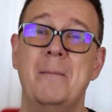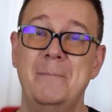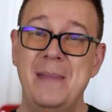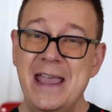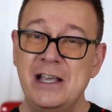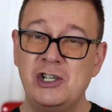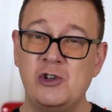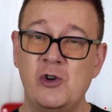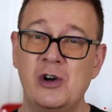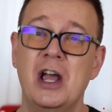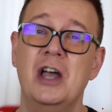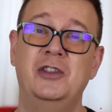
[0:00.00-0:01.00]
make
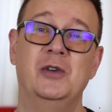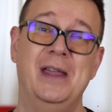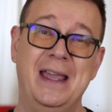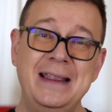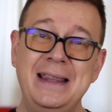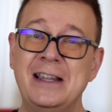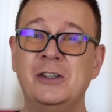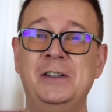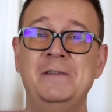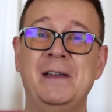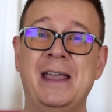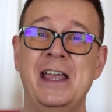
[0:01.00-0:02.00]
sure to hit that
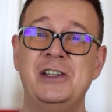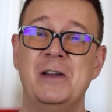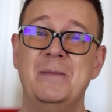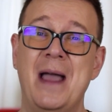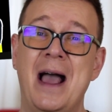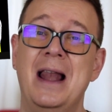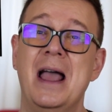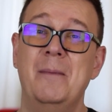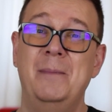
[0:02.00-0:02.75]
notification bell